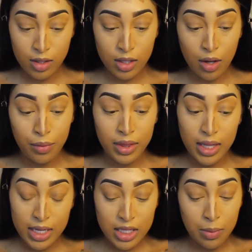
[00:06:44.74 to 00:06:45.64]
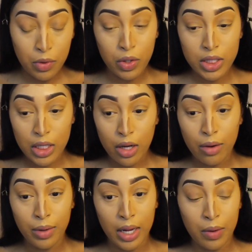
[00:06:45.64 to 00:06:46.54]
So with this, I'm going to
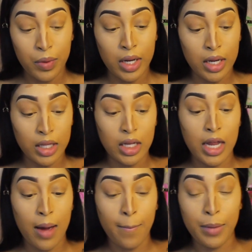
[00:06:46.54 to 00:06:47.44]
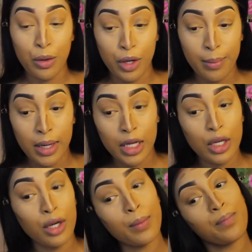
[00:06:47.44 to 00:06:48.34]
go in with another damp beauty
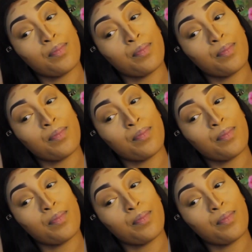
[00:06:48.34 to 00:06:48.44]
blender.